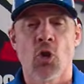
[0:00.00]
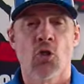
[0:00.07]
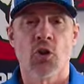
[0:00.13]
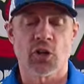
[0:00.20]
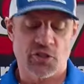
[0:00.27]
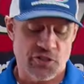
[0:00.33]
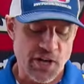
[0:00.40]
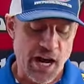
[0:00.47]

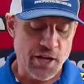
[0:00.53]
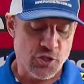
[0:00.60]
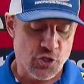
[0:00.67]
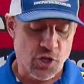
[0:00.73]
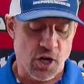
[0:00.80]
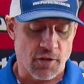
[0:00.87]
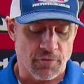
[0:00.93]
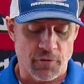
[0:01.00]
The size
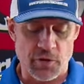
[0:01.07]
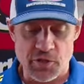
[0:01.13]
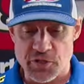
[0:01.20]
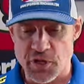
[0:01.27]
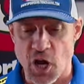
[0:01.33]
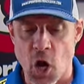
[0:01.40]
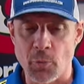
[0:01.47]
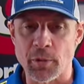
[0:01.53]
chart for
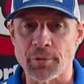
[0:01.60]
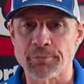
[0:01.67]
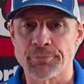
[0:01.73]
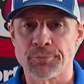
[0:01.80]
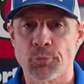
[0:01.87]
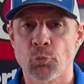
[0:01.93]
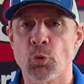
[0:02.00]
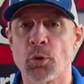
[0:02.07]
this helmet
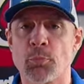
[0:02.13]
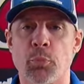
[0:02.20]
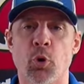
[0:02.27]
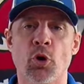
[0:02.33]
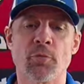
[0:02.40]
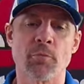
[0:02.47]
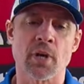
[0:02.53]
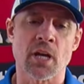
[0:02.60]
would
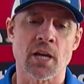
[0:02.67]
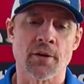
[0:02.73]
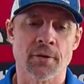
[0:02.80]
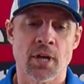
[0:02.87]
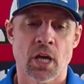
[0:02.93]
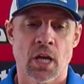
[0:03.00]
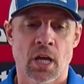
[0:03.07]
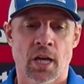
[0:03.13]
put me
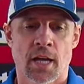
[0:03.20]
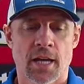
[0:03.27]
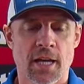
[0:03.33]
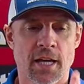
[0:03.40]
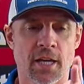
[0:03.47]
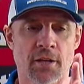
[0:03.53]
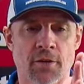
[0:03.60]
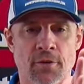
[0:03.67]

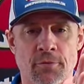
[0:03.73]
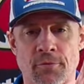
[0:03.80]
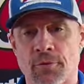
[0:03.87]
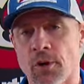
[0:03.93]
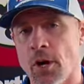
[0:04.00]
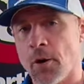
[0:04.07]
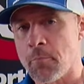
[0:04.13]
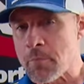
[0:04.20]
in
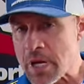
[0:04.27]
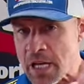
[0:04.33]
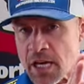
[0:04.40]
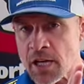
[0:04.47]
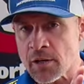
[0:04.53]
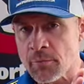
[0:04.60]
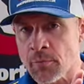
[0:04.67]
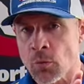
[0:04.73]
a
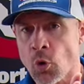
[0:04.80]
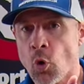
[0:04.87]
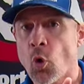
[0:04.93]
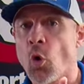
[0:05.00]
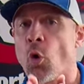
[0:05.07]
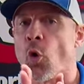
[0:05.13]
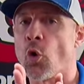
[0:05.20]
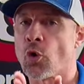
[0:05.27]
medium
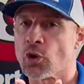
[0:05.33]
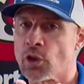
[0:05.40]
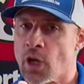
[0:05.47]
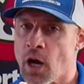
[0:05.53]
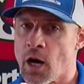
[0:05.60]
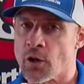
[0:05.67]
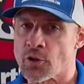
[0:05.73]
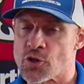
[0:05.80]
or
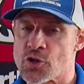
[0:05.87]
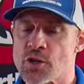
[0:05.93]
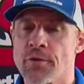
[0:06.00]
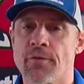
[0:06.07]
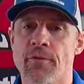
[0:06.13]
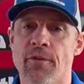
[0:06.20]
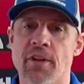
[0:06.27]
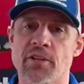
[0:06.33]
large.
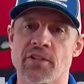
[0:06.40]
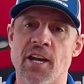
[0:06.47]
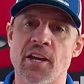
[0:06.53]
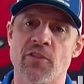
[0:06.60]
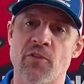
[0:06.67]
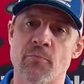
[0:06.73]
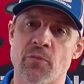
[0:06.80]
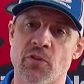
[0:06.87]
They
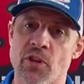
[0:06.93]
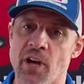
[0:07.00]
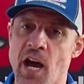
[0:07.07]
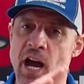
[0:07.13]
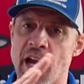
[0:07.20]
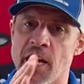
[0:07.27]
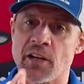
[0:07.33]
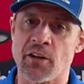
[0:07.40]
take the
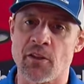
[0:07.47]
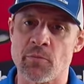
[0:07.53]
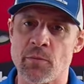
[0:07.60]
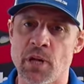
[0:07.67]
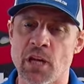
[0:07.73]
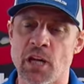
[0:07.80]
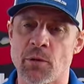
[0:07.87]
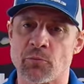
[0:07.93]
high end of the
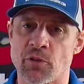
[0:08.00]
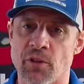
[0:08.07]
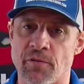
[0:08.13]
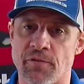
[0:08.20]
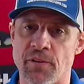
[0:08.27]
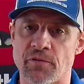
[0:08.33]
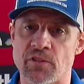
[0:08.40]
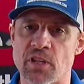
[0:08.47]
medium to the
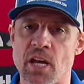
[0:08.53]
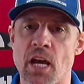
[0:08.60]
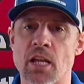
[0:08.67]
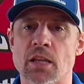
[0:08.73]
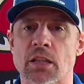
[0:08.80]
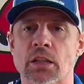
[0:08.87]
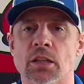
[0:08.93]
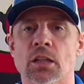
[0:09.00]

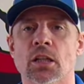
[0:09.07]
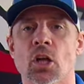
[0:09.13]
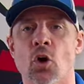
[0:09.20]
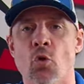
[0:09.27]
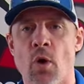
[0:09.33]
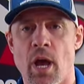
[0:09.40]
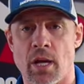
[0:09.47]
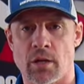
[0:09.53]
58 and the
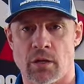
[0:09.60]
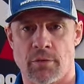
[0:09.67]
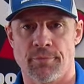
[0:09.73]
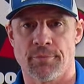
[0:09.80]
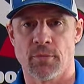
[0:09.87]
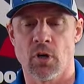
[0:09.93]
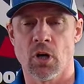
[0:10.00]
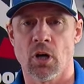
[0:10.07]
low end
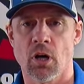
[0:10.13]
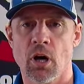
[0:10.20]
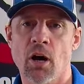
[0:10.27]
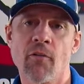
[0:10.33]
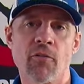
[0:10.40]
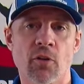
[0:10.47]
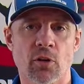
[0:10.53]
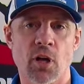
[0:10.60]

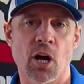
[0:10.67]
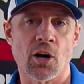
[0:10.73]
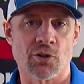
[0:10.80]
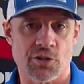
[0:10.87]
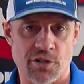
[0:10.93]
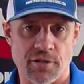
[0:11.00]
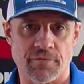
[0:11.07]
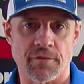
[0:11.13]
of the
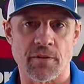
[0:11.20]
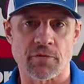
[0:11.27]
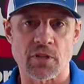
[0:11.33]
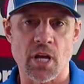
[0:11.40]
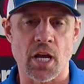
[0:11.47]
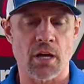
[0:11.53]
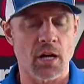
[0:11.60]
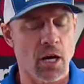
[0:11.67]
large is at
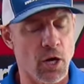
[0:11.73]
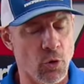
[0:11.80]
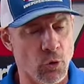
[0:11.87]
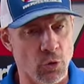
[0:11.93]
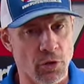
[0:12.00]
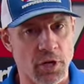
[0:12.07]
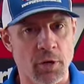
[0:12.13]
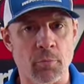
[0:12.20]
58. I
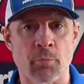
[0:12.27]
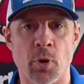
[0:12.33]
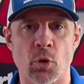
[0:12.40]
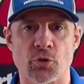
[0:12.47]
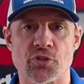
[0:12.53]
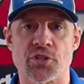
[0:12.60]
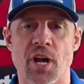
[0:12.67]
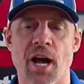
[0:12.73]
ordered in
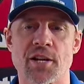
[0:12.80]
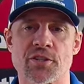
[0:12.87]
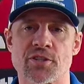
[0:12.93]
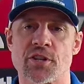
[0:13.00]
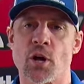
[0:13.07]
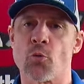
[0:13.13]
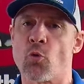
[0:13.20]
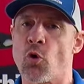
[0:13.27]
both
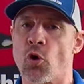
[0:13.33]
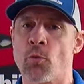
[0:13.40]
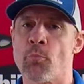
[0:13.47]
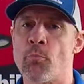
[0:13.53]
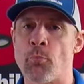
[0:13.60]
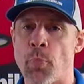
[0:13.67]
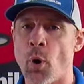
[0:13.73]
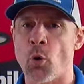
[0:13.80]
sizes. I wore
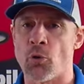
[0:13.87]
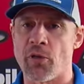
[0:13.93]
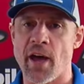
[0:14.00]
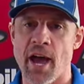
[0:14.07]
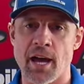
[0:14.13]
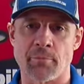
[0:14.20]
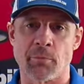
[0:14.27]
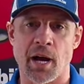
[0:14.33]
them both
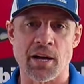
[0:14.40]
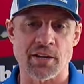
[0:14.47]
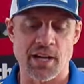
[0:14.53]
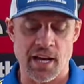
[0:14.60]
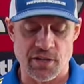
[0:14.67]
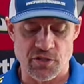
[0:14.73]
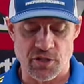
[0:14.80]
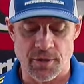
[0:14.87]
at my
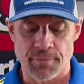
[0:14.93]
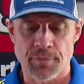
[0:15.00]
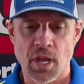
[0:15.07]
desk.